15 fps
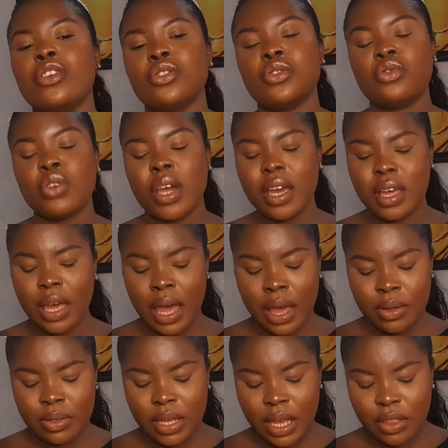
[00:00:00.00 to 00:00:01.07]
So try
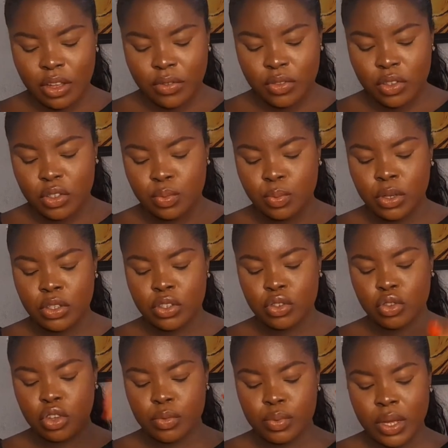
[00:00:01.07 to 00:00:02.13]
out any of these body
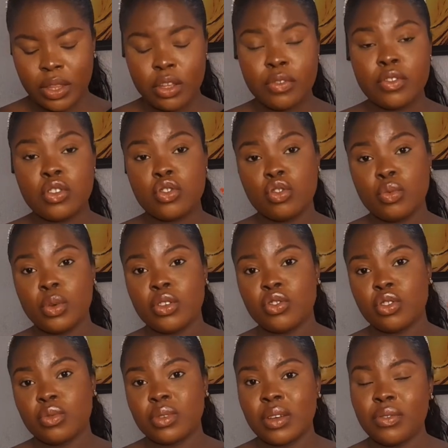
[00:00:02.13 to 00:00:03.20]
scrubs, any of these two body
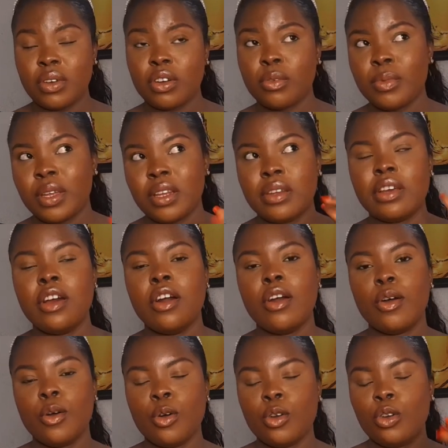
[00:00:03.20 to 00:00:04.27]
scrubs I've recommended,
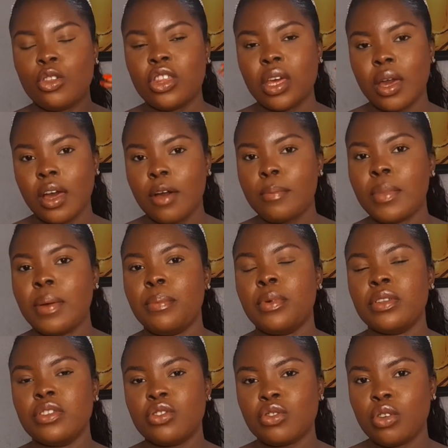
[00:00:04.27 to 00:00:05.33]
or you check out my
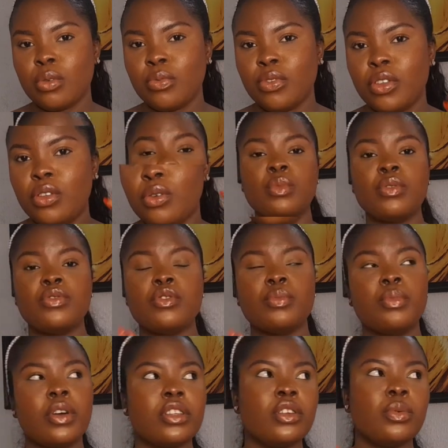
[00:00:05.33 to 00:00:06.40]
body scrub. Next, we move to
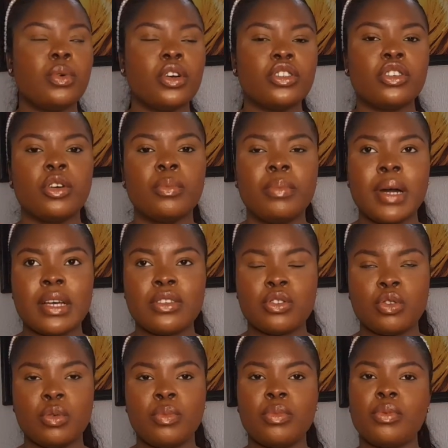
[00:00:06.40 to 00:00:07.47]
body wash or bath
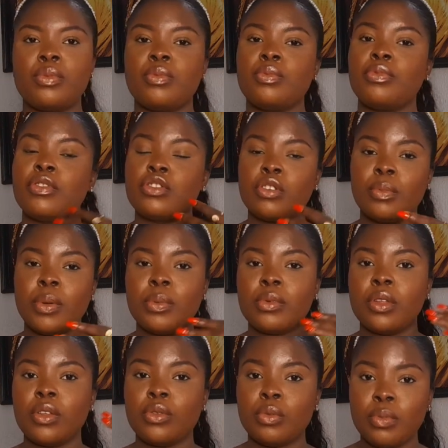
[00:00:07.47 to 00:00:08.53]
soap. For some people,
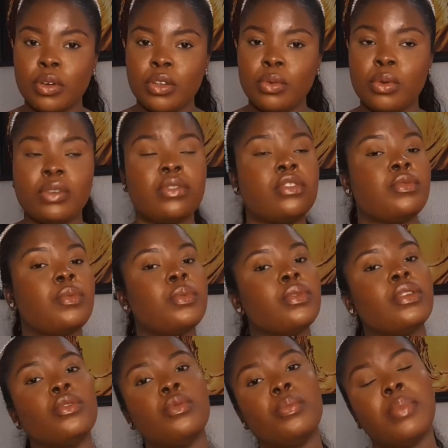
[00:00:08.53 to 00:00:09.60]
they do body wash, for some people,
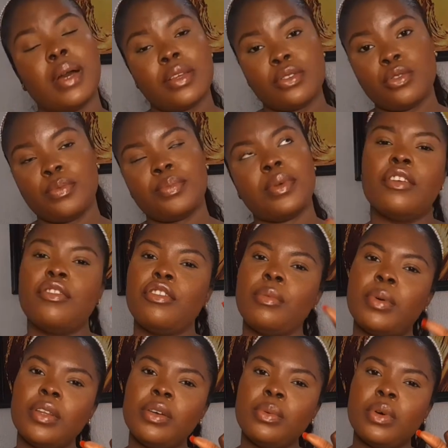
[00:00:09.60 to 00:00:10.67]
they do bath soap. For
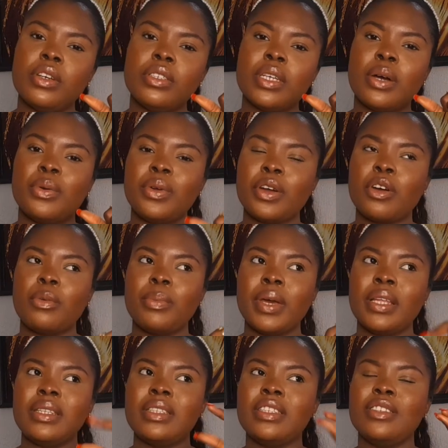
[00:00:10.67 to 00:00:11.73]
body wash, I would
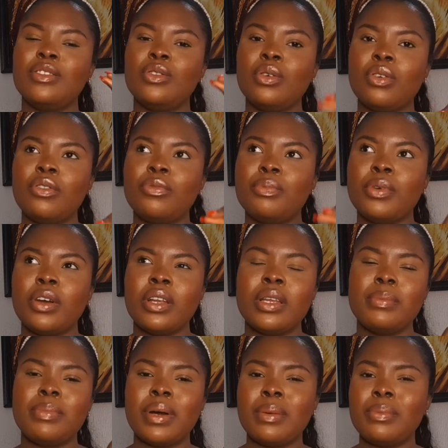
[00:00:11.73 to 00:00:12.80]
recommend the Dove
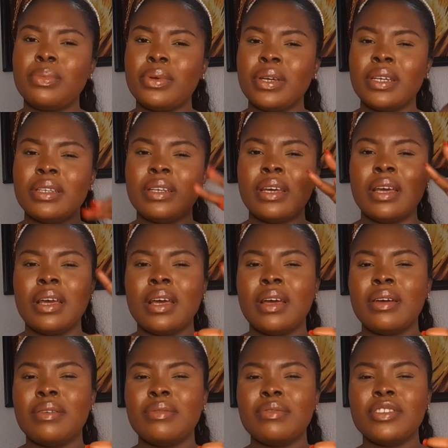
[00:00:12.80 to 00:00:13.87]
Purely Pumpkin
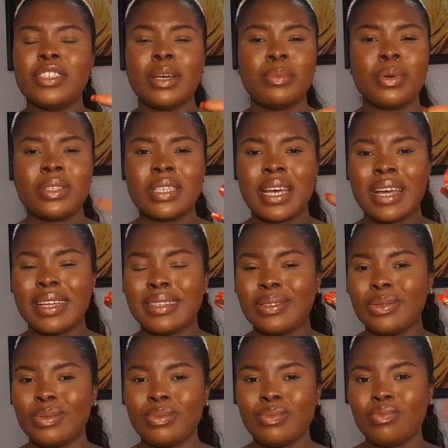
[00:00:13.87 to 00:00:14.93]
Shea Butter
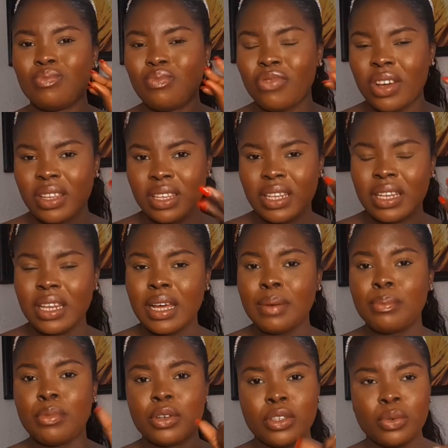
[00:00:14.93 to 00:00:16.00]
and
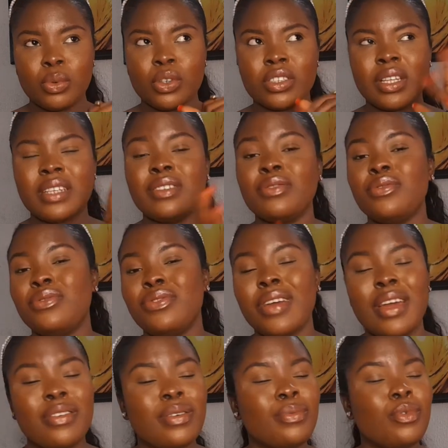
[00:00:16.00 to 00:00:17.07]
Vanilla body wash. That's a
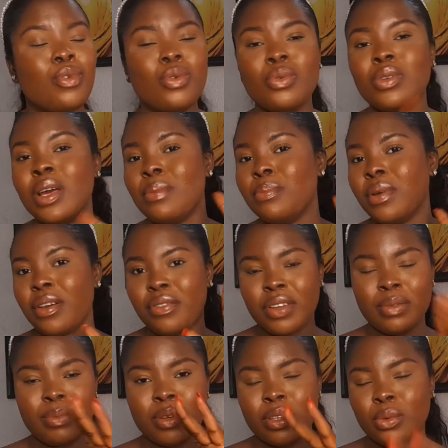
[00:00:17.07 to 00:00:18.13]
very good and
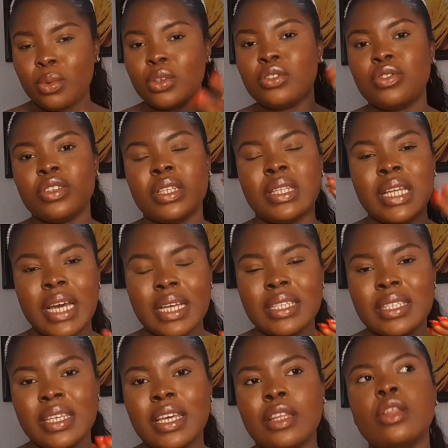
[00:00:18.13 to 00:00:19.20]
perfect body wash for dark
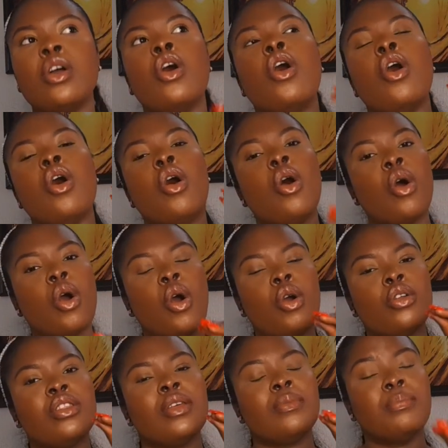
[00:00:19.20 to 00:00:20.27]
skin.
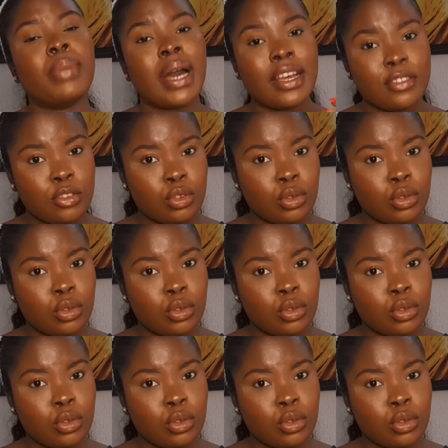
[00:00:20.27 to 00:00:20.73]
Or the bath